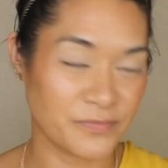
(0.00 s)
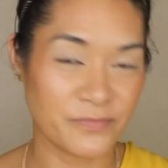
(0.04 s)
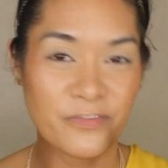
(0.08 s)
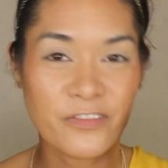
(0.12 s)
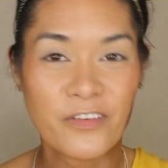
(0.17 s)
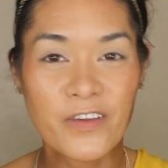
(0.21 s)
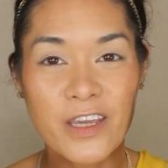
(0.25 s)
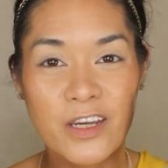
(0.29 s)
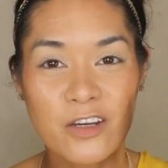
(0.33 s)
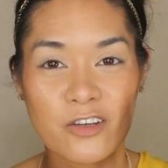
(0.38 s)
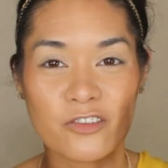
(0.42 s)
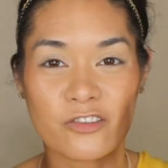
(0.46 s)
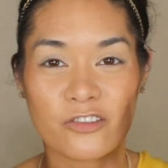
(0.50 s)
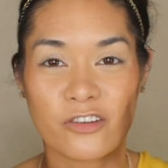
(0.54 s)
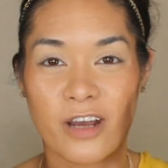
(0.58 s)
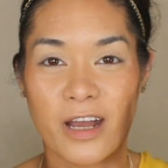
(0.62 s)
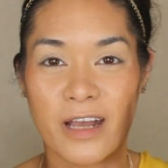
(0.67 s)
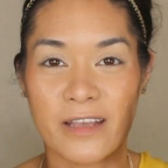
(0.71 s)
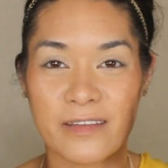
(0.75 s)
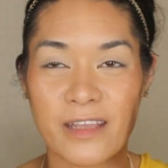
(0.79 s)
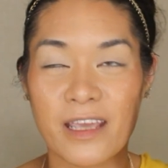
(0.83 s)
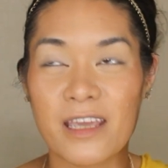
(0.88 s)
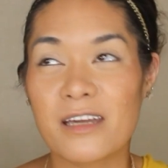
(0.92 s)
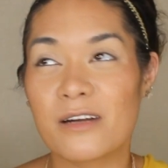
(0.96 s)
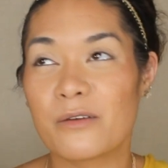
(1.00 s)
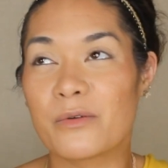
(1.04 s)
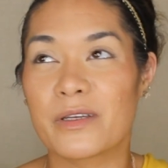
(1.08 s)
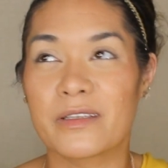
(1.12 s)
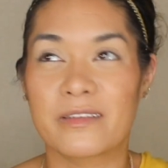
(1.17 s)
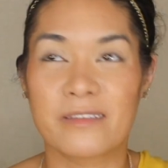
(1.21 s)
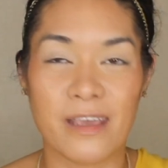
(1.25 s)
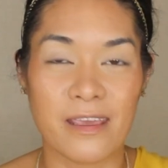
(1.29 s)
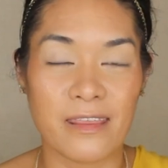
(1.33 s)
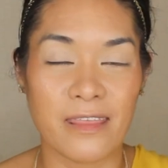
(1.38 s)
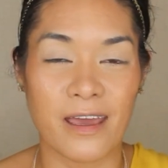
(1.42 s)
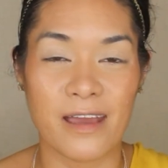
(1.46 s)
Fingers crossed. I
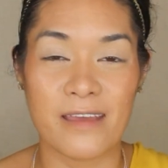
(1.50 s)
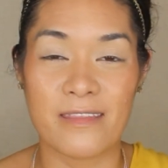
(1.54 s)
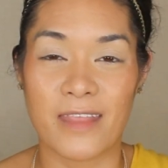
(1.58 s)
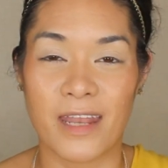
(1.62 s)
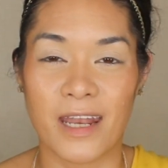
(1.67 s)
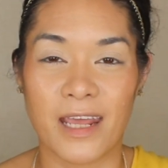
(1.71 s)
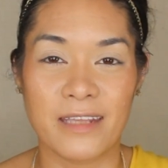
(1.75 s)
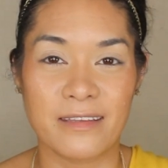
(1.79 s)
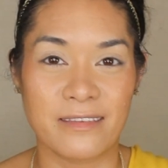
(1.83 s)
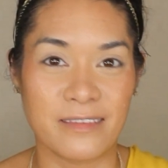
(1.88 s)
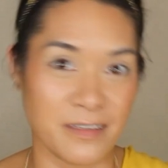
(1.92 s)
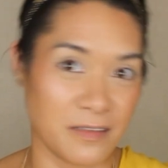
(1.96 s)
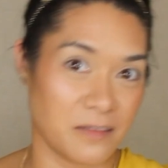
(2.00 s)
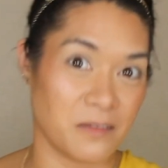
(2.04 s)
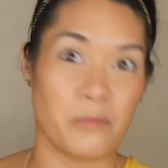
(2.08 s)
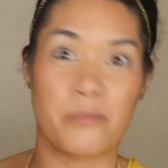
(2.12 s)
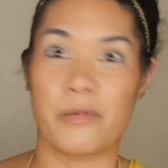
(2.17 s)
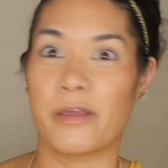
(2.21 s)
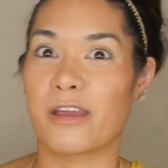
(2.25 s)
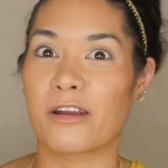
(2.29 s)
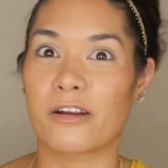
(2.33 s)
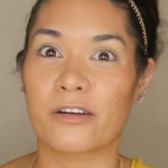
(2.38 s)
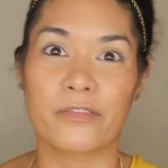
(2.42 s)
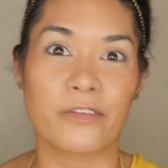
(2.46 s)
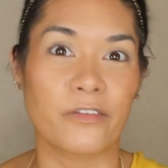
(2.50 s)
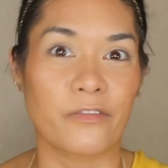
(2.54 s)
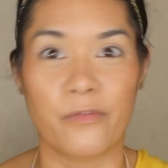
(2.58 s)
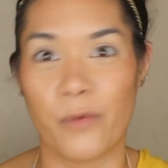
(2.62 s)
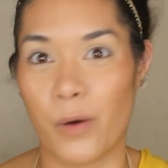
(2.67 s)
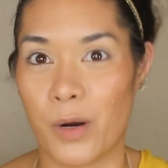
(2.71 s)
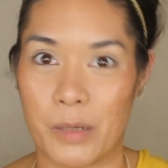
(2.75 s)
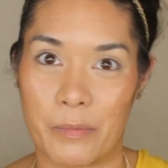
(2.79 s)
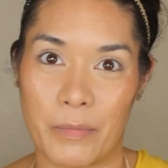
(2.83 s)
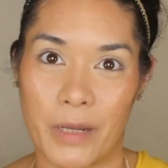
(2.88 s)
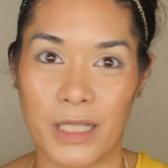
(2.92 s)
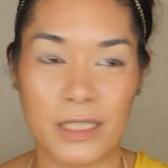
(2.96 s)
always say that and then I disappear for
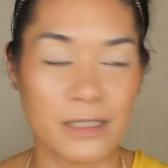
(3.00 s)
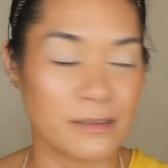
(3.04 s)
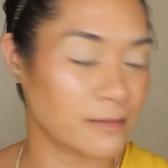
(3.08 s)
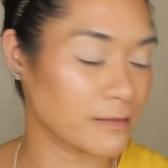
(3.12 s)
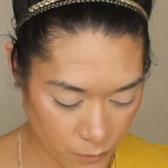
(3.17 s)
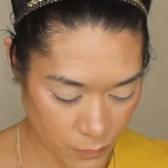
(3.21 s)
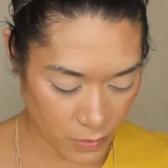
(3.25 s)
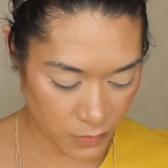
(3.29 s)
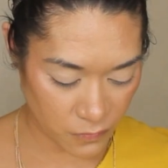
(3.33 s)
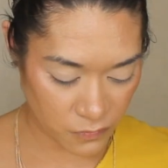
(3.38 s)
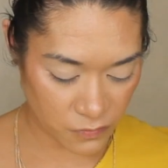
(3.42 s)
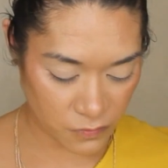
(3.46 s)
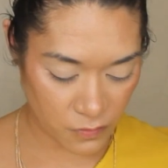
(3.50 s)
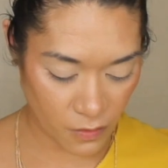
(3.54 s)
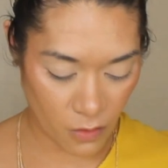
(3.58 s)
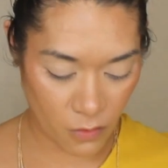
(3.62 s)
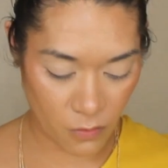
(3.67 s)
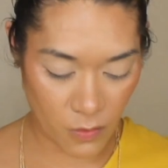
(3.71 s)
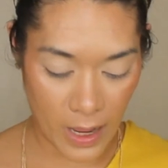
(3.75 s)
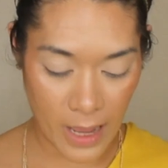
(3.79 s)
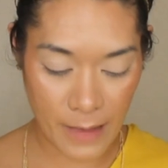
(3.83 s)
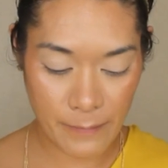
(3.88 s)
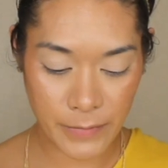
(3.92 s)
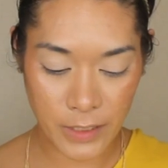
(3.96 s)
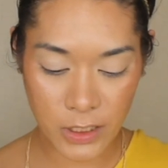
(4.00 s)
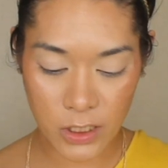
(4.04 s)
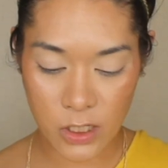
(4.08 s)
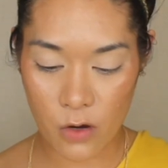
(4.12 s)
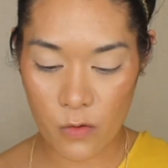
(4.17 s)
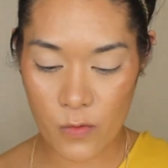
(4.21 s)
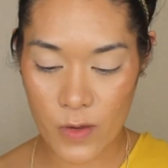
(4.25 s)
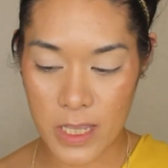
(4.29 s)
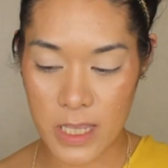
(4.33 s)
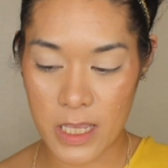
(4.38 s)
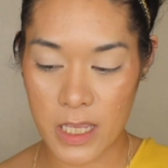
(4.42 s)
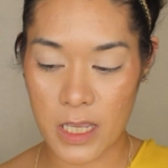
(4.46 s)
4 months. So I'm gonna
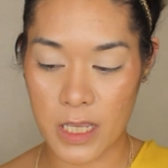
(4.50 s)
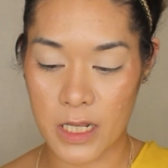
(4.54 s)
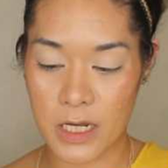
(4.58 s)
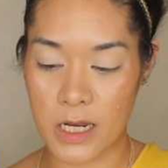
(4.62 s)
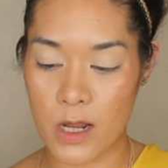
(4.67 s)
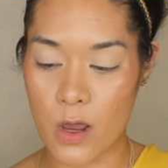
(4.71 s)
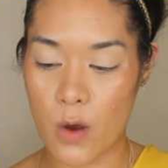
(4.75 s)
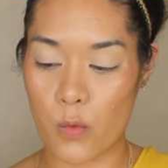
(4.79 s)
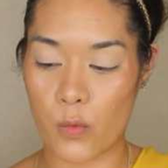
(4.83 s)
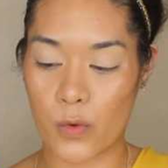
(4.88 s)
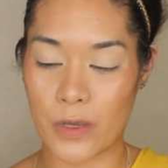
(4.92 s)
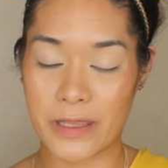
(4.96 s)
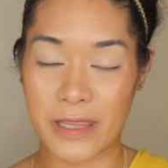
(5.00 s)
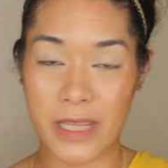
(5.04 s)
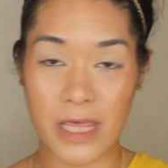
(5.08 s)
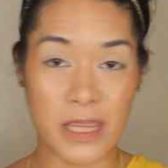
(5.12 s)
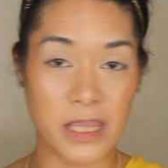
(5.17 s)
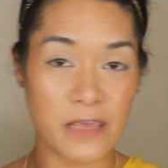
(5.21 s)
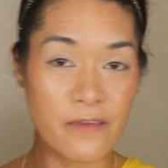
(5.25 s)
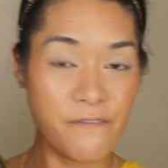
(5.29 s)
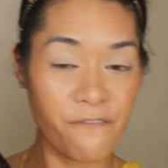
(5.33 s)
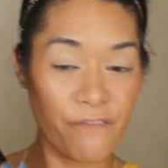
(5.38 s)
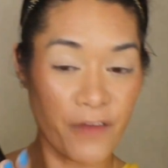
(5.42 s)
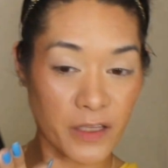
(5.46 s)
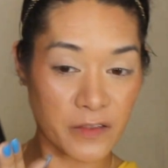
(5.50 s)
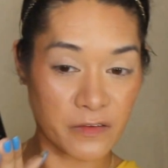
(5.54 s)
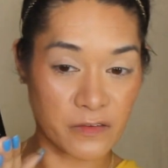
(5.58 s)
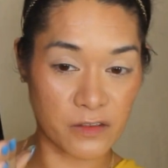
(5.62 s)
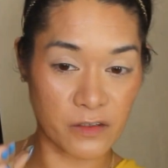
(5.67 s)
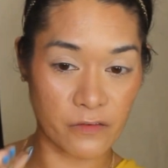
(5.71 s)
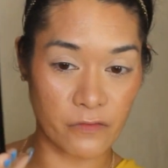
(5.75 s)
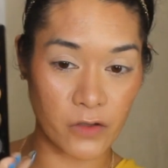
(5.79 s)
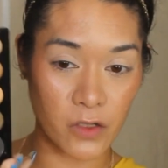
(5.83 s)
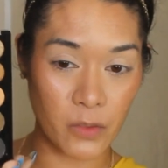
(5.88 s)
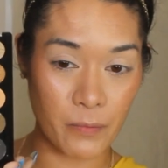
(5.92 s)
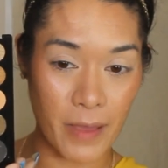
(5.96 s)
go in with the
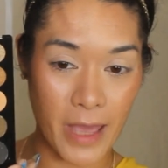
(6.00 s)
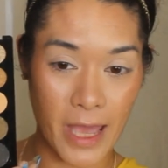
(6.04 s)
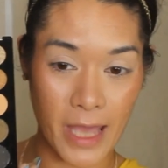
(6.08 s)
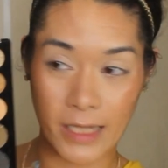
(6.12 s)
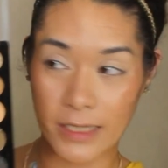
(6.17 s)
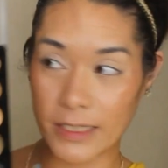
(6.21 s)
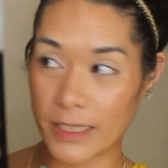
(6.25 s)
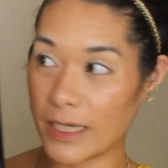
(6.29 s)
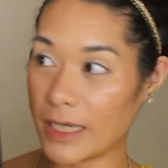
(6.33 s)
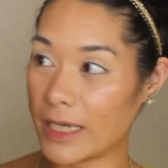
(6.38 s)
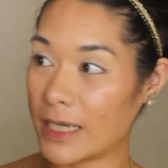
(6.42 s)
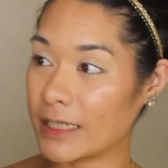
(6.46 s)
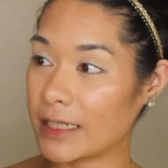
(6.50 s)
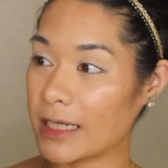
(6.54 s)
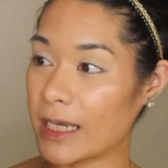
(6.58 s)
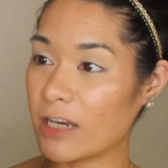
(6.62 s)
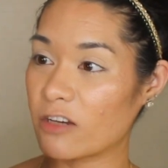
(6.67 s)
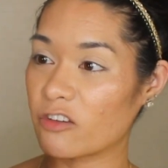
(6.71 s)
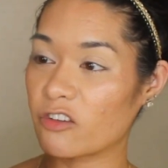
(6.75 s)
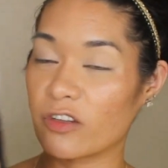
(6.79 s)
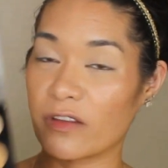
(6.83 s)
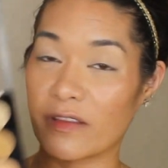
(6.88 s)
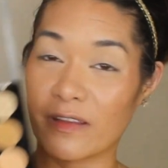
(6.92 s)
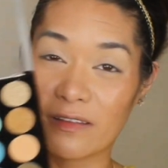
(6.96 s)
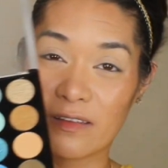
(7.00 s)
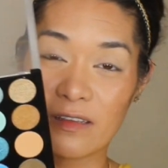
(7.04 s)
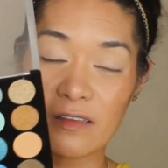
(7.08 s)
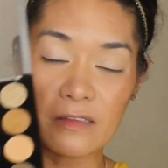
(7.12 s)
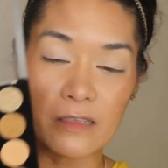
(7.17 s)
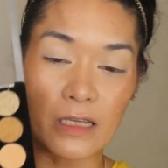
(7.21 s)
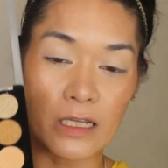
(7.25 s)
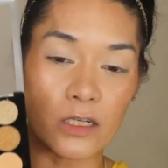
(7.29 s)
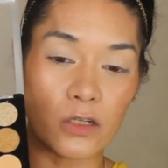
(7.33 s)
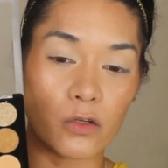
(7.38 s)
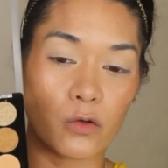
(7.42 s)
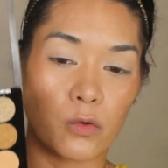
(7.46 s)
Festival palette, and actually this is
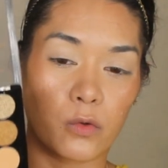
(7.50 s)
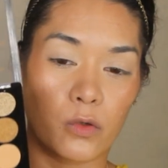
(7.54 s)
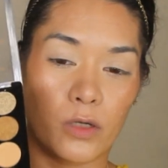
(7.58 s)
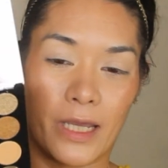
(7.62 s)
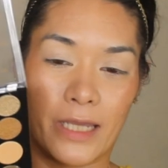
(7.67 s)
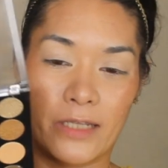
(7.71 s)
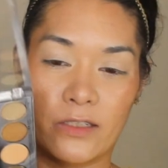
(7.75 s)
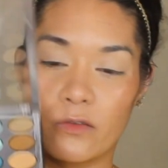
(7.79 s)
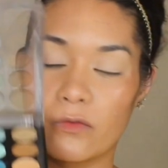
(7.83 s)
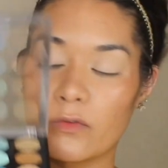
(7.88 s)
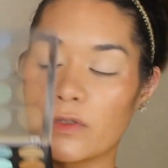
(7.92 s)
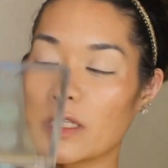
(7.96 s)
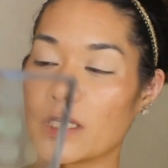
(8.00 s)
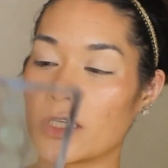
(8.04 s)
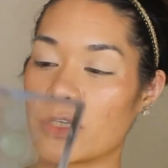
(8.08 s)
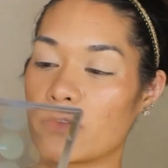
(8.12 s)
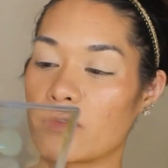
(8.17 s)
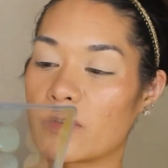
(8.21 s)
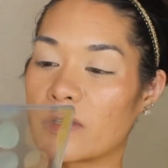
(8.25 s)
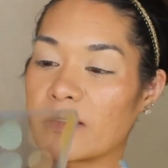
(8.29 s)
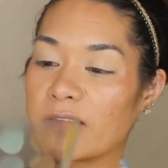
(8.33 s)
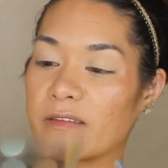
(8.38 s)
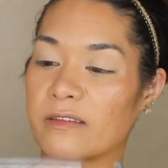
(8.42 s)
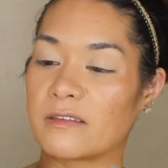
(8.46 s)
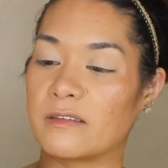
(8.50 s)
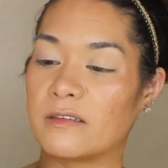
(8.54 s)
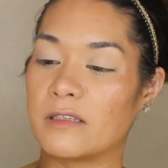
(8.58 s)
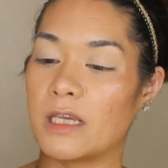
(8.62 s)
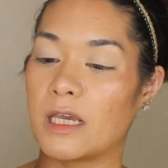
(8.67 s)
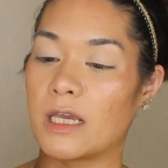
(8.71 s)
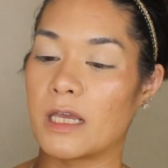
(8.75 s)
kind of cool. I don't think you can see